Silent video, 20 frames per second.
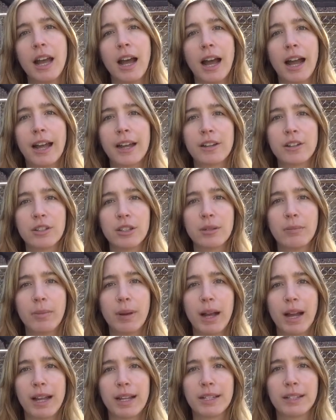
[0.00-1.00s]
I actually
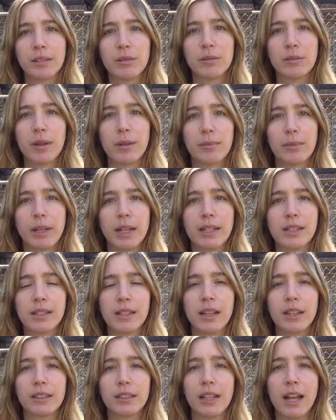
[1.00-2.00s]
buy some of my plants
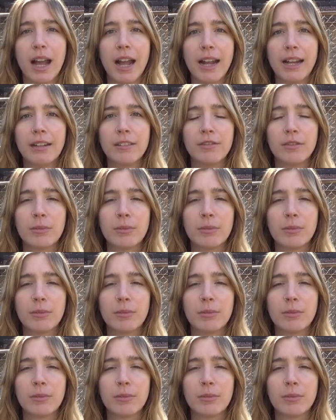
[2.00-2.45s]
online